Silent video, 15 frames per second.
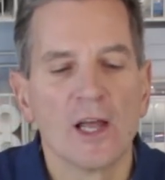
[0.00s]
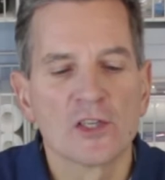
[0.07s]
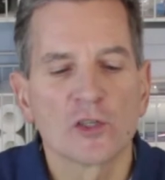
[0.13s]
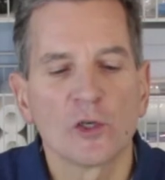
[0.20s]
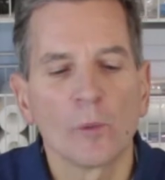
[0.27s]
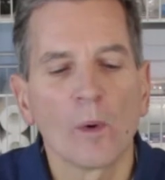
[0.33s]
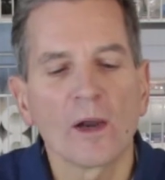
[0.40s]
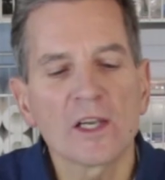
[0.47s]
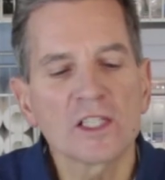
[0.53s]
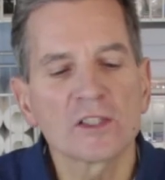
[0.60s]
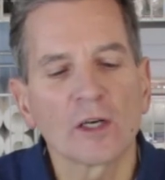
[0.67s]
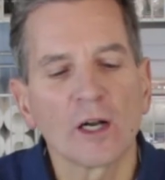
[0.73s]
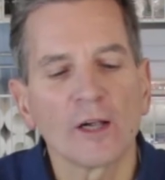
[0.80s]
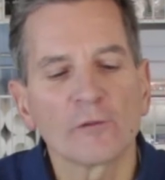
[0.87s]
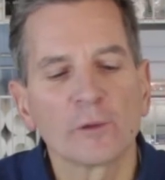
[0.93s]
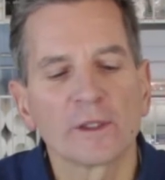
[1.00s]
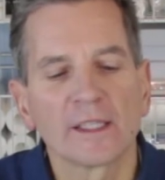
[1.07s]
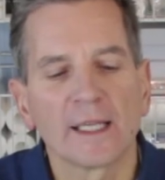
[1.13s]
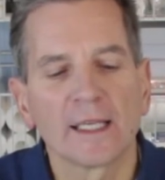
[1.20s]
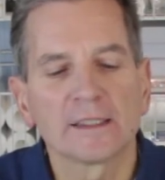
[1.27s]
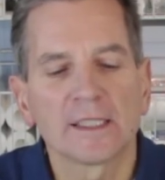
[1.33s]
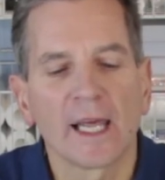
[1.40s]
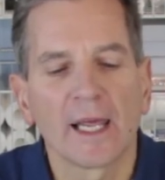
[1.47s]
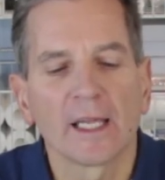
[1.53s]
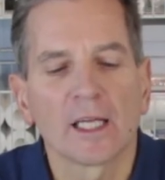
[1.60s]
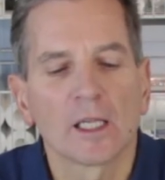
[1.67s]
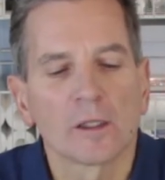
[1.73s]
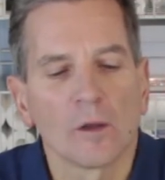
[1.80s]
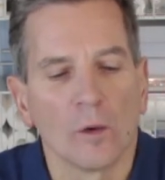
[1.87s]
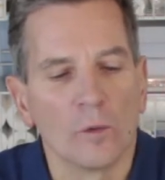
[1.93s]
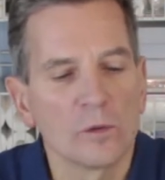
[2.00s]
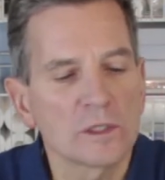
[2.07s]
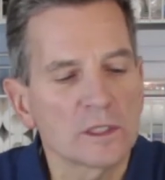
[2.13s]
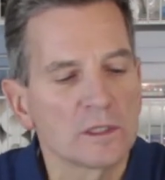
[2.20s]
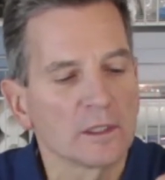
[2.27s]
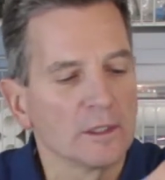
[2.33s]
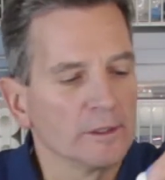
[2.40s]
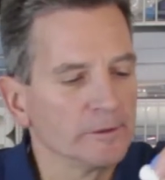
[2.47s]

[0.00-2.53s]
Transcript: So you want to start off with that tank closed,